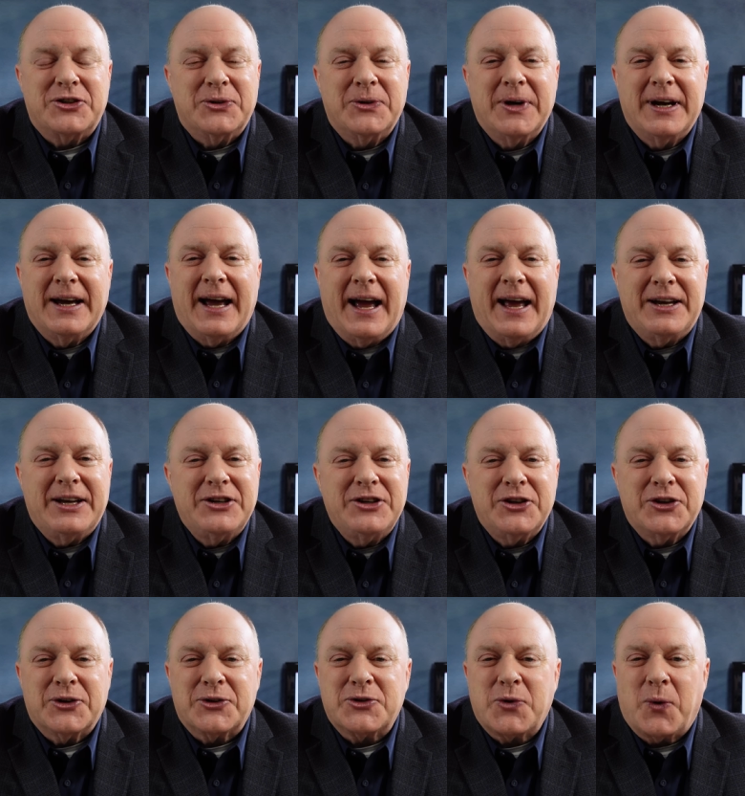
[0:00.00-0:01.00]
you head into
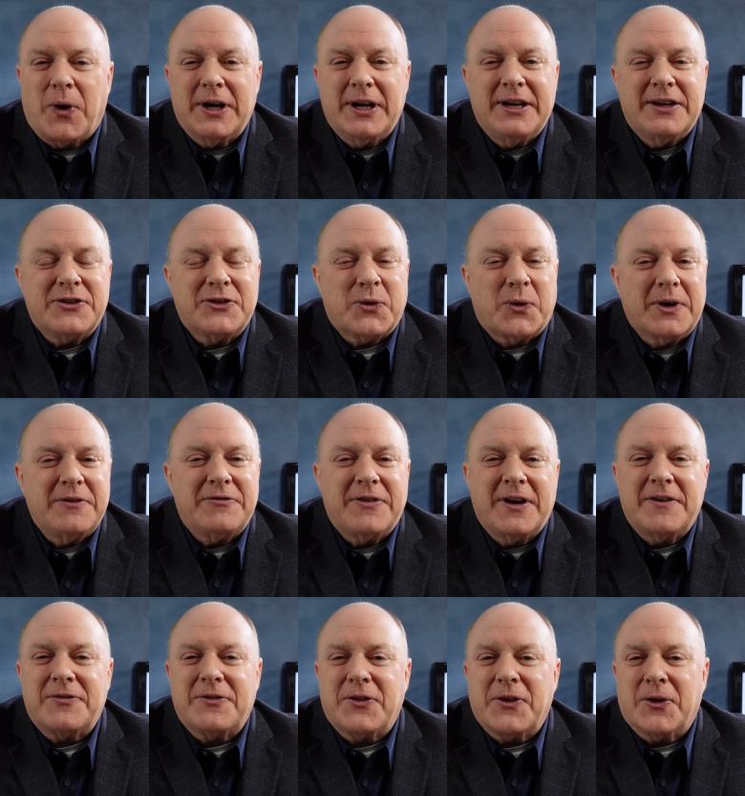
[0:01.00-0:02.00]
your 20th,
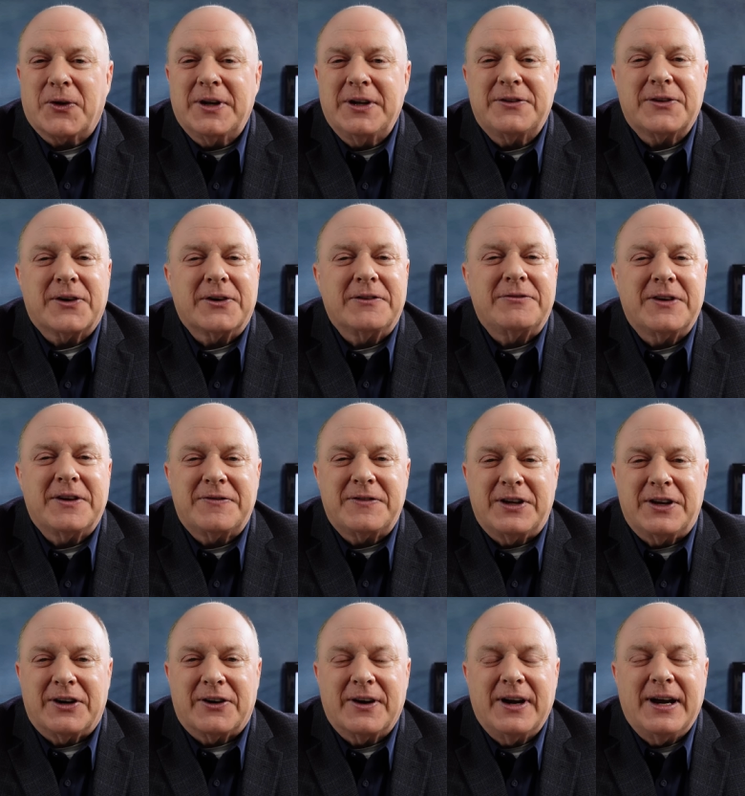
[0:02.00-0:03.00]
25th, 30th, 35th
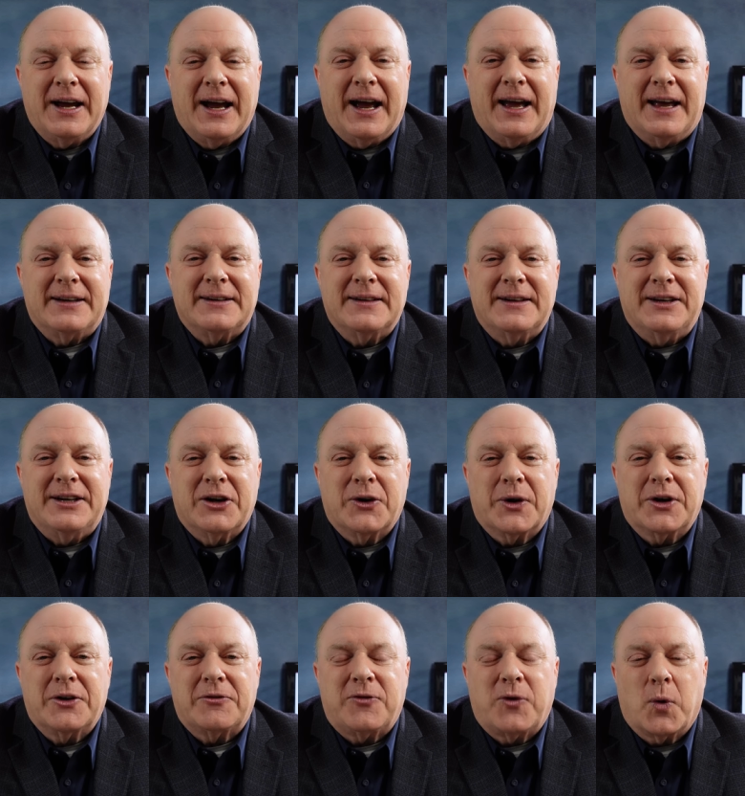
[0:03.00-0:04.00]
year, and
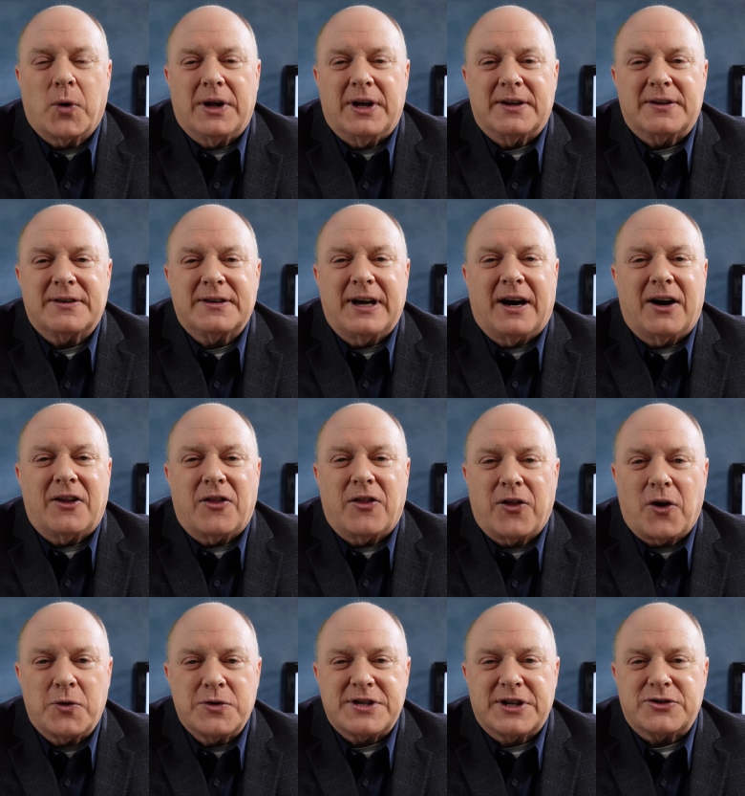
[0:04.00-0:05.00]
nearing your 40th. Uh,
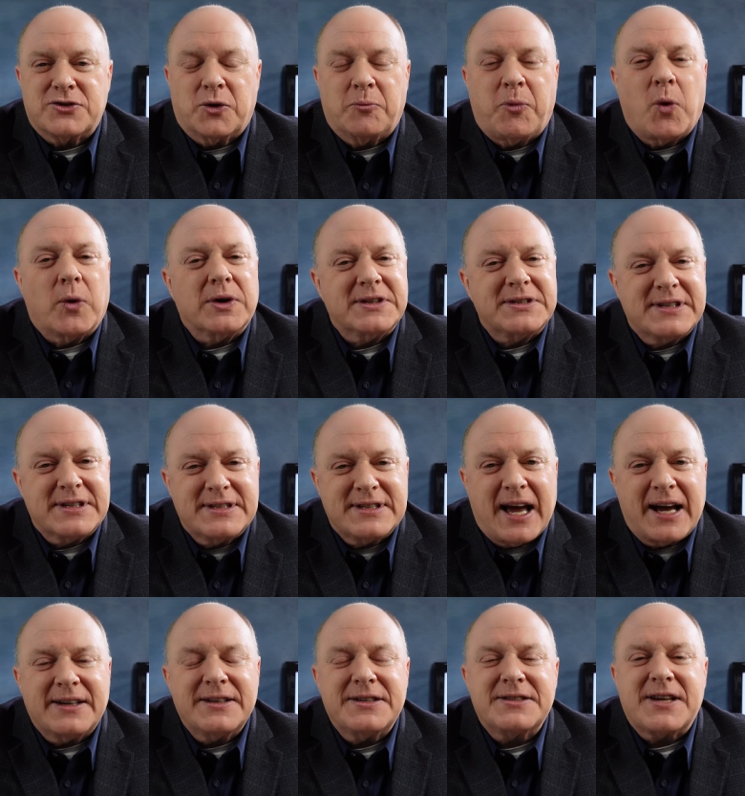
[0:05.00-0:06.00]
those things are important. It's
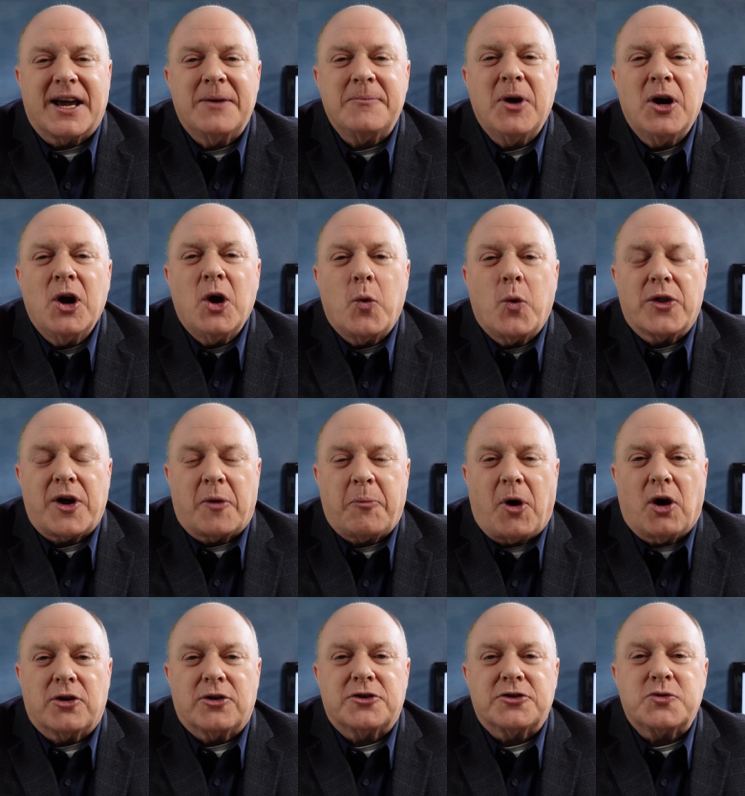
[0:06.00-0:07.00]
exactly the same with our
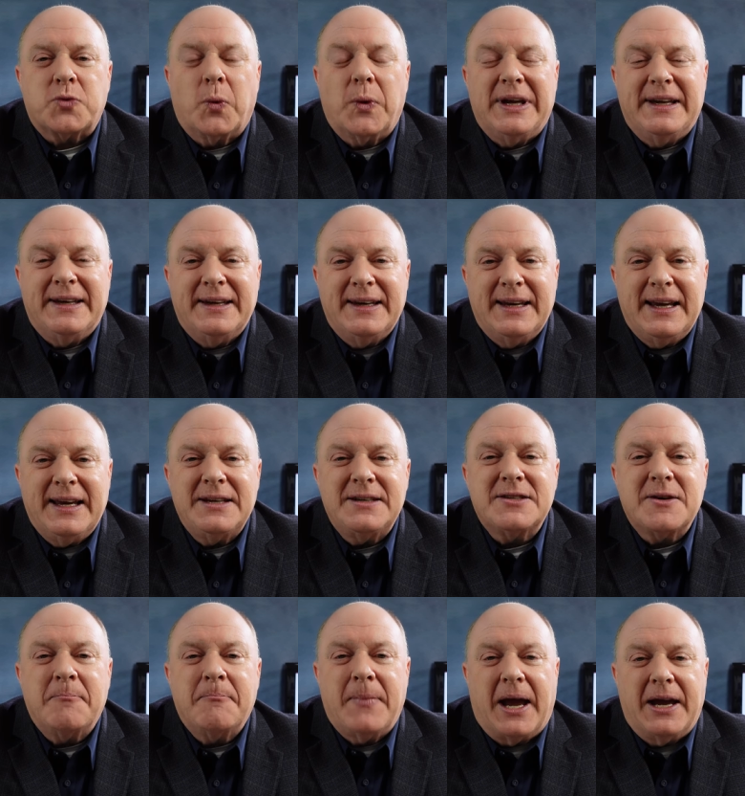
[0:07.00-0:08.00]
partners. We need
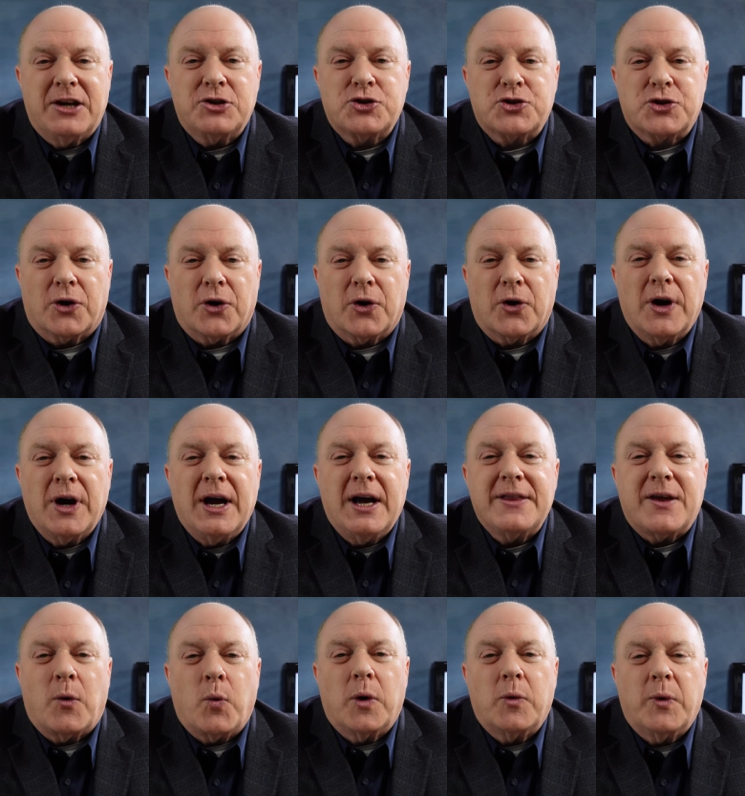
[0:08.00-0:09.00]
to make sure
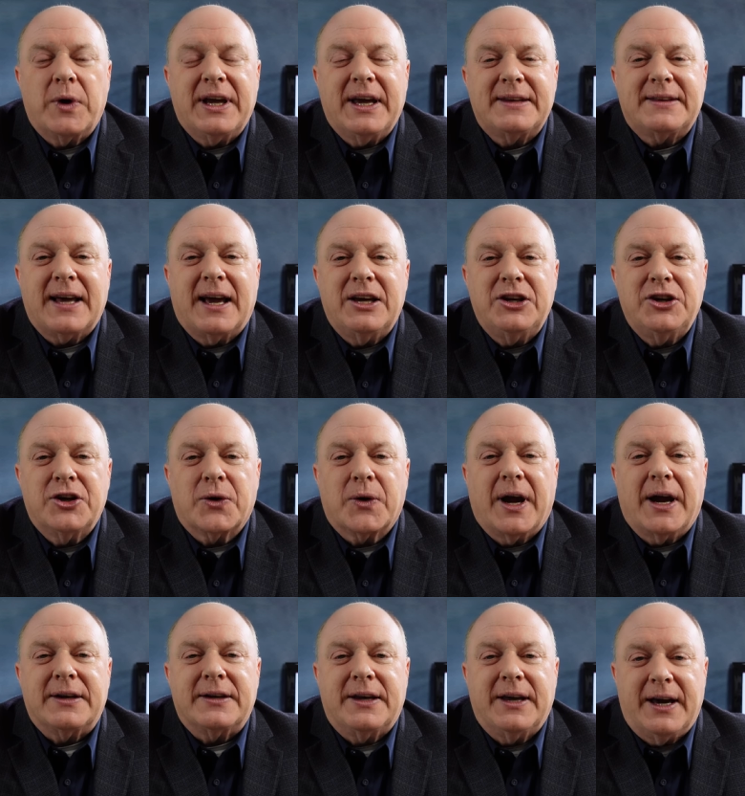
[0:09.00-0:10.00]
that when we get that year
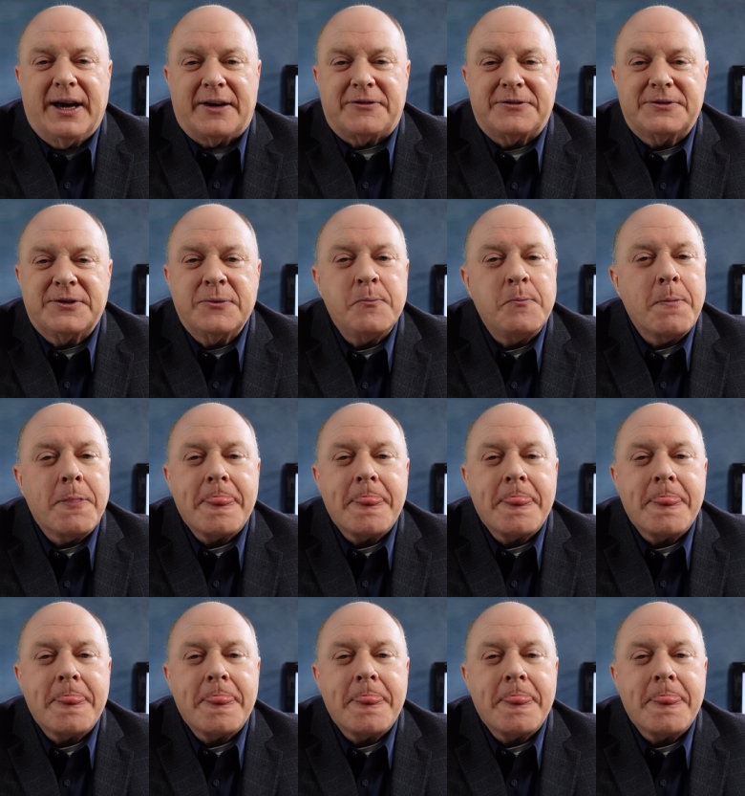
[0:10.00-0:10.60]
end gift,